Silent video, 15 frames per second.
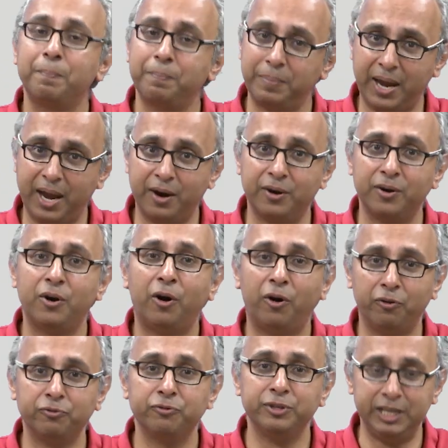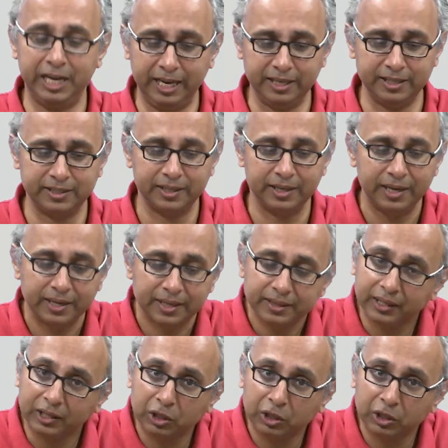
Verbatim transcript: pair of days the